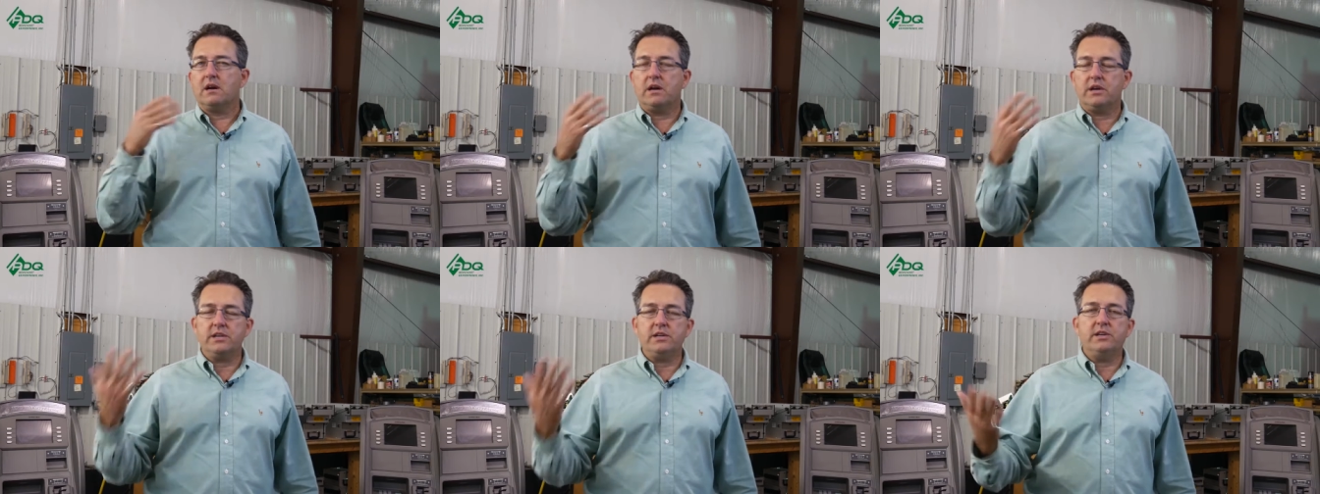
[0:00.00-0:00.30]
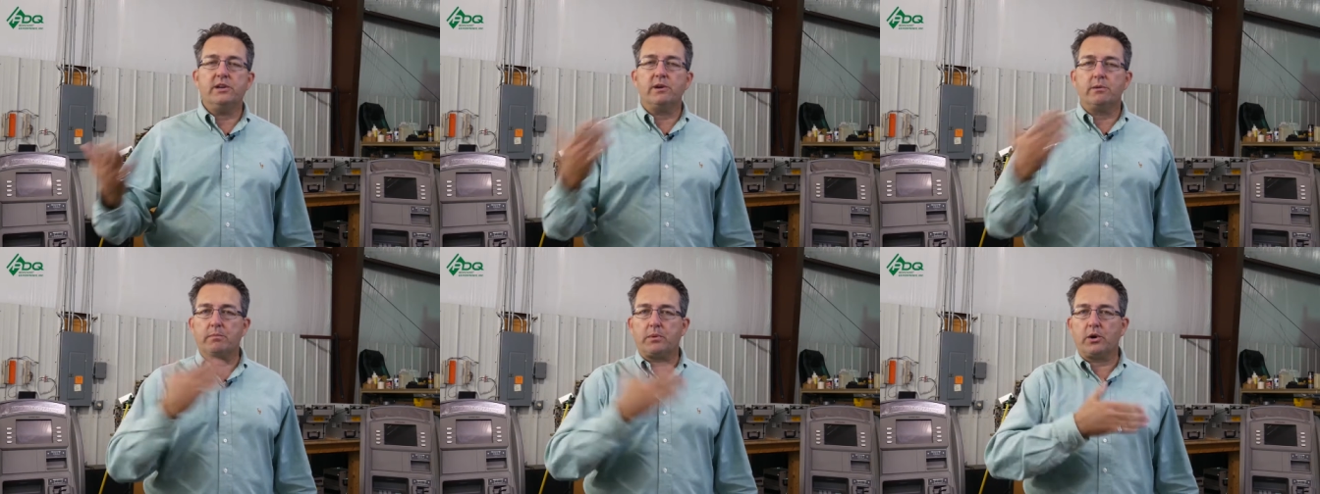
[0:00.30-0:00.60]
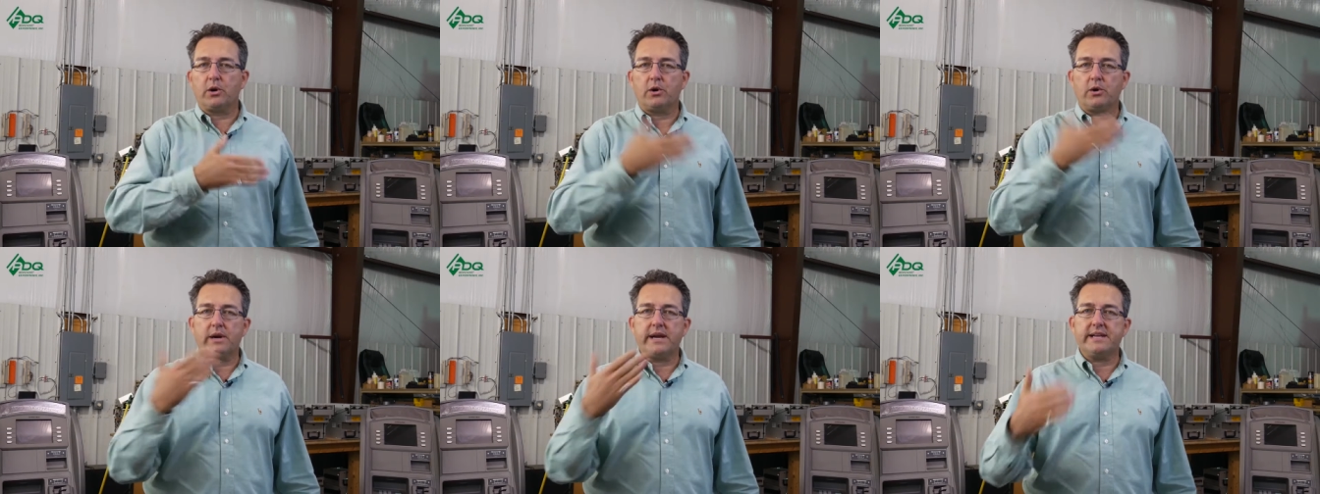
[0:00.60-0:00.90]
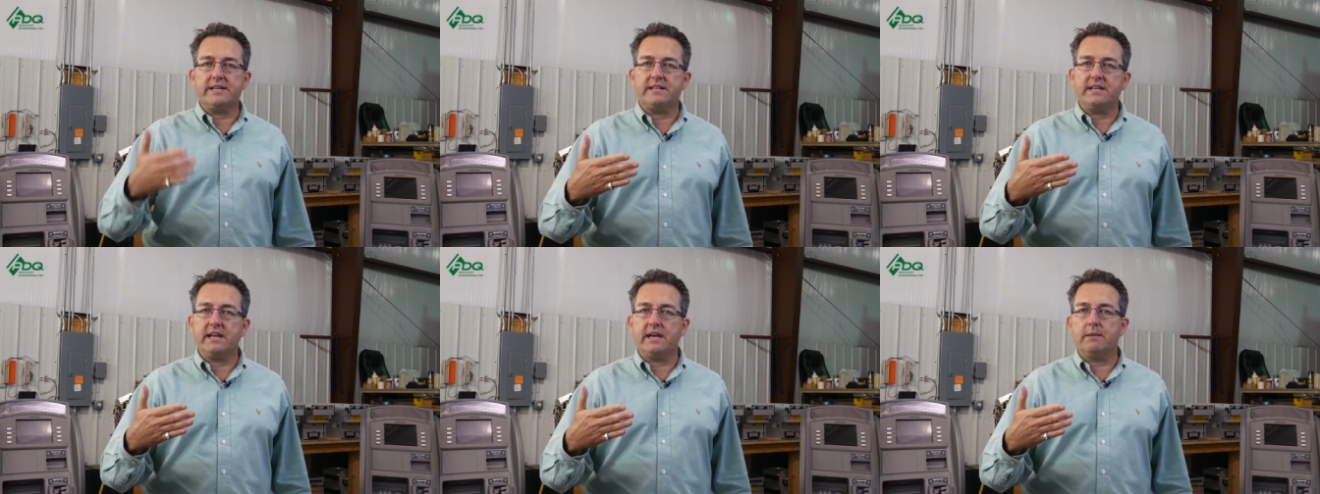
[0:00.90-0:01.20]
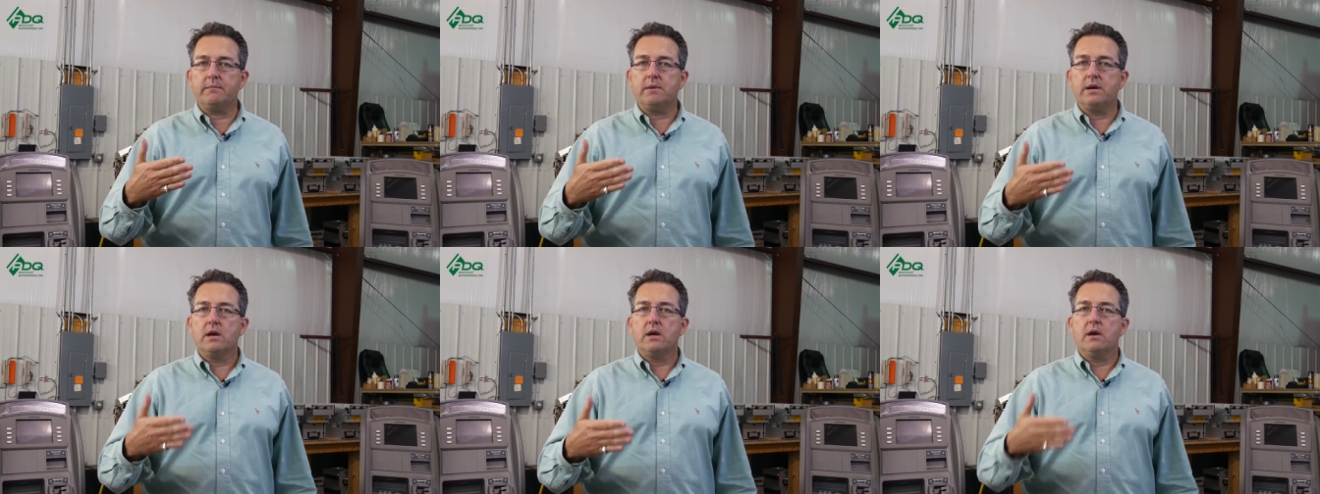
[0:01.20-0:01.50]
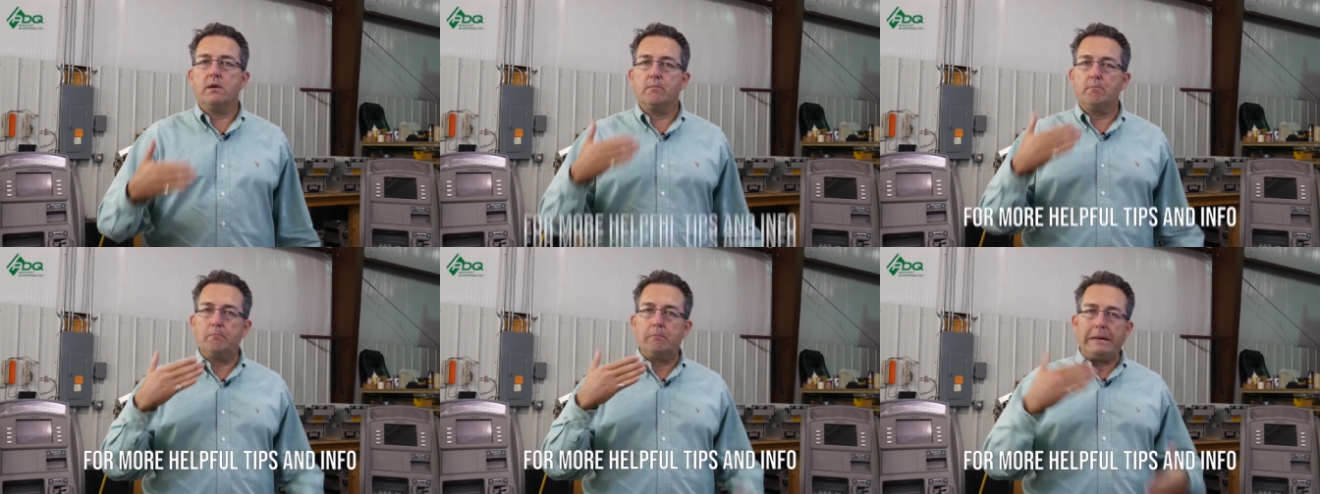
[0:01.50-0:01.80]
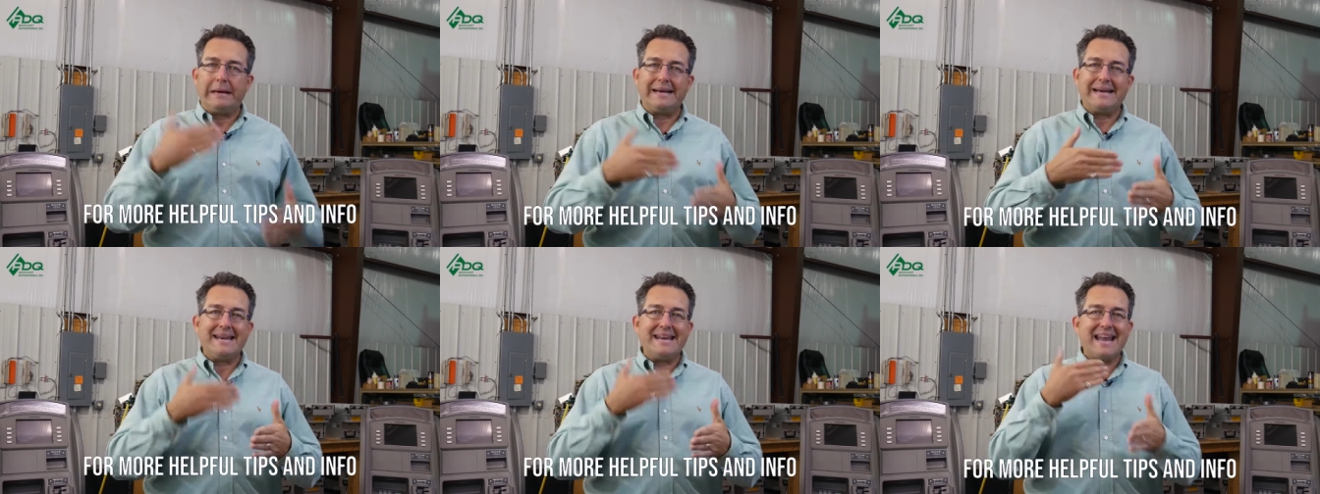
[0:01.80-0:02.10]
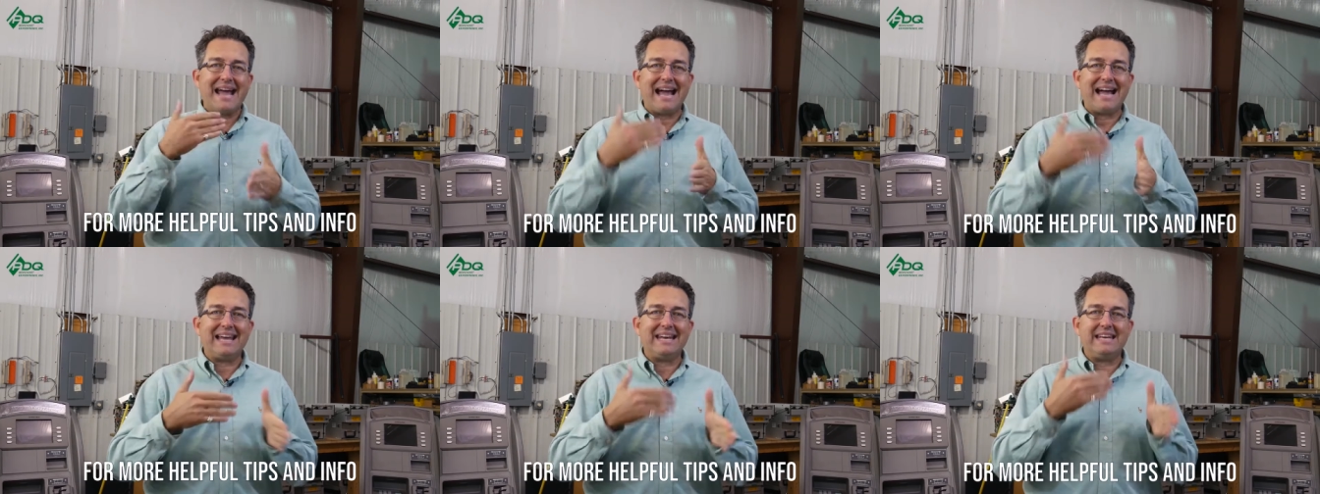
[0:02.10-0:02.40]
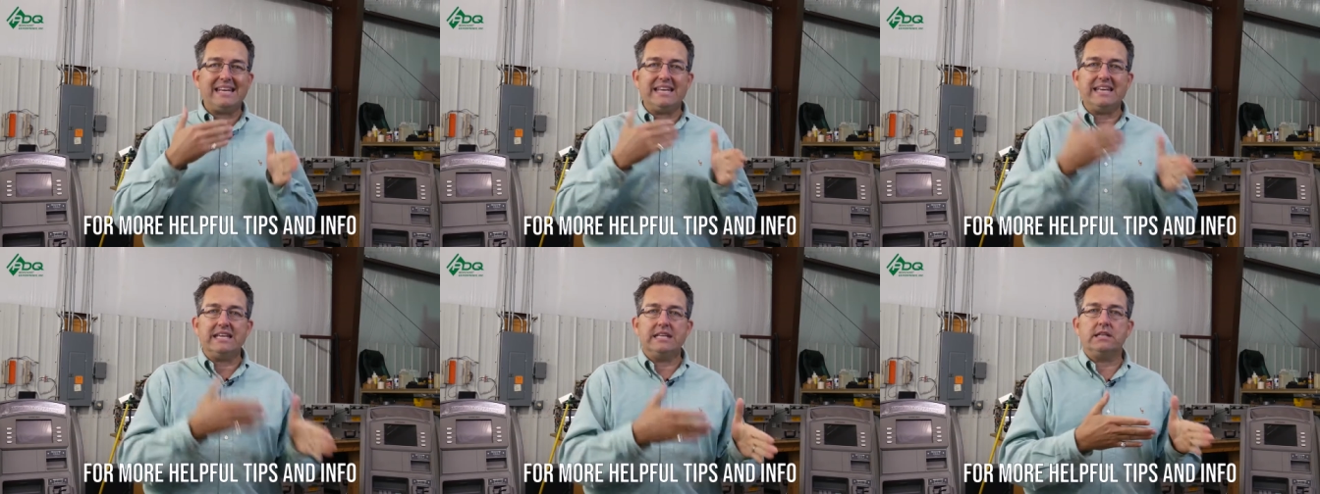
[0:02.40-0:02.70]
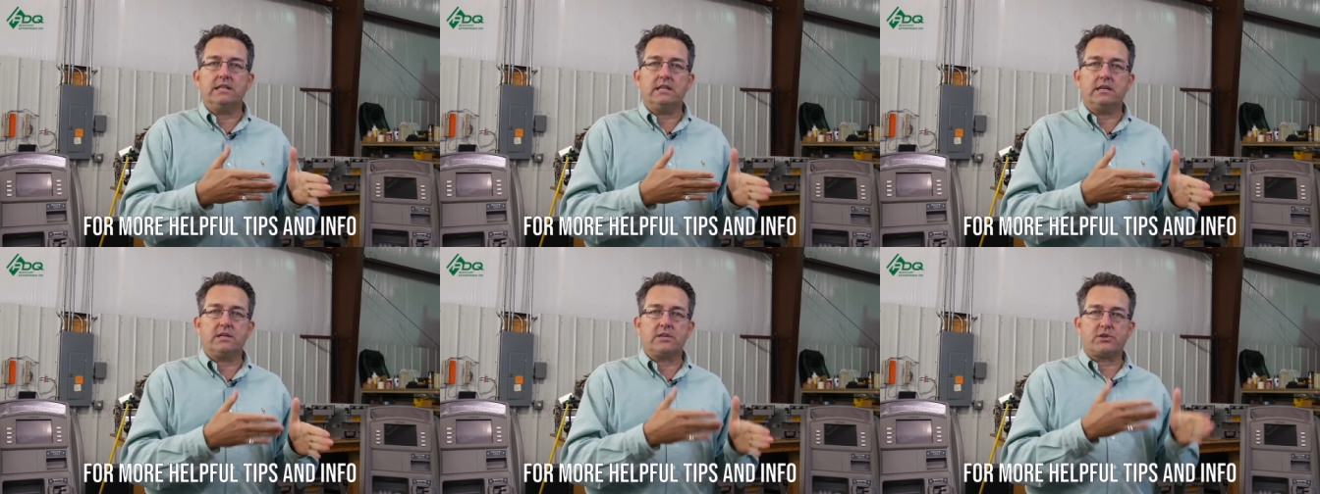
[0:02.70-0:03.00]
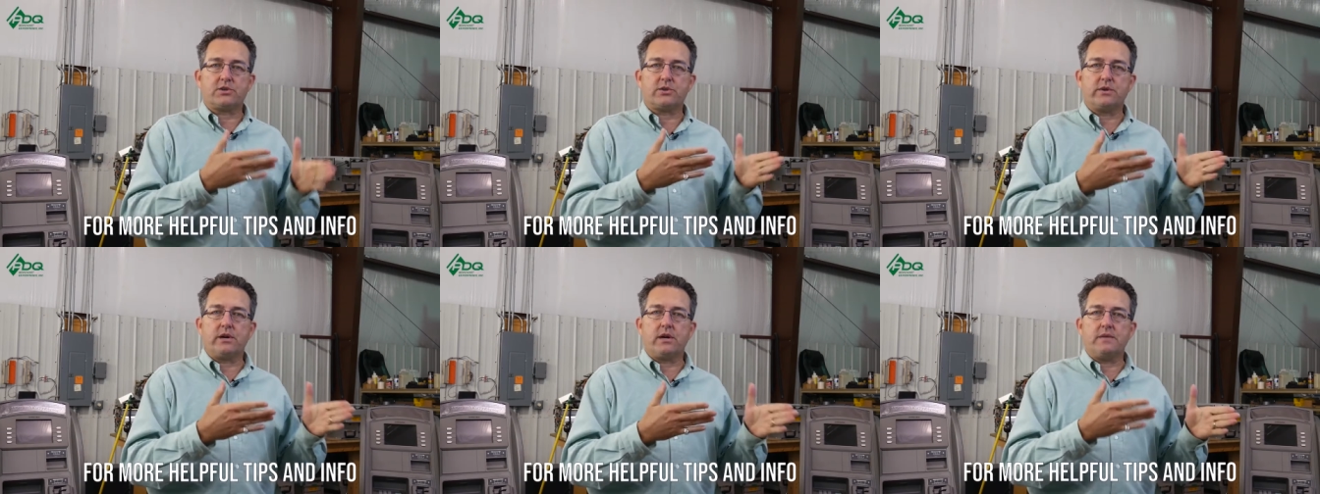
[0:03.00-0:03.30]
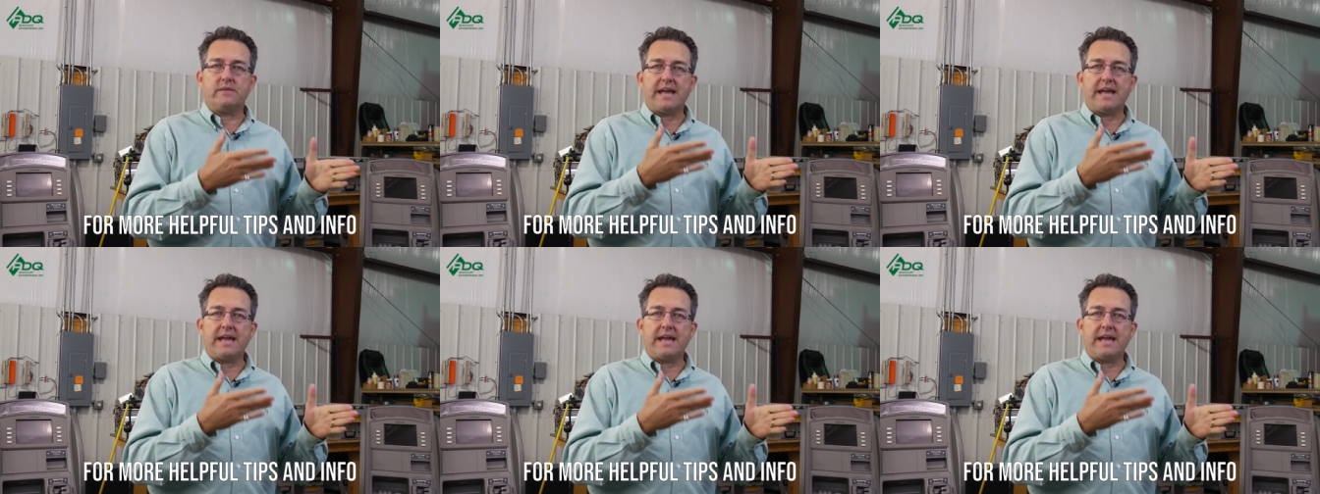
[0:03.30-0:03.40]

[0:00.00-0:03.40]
a year per ATM but not in the tra-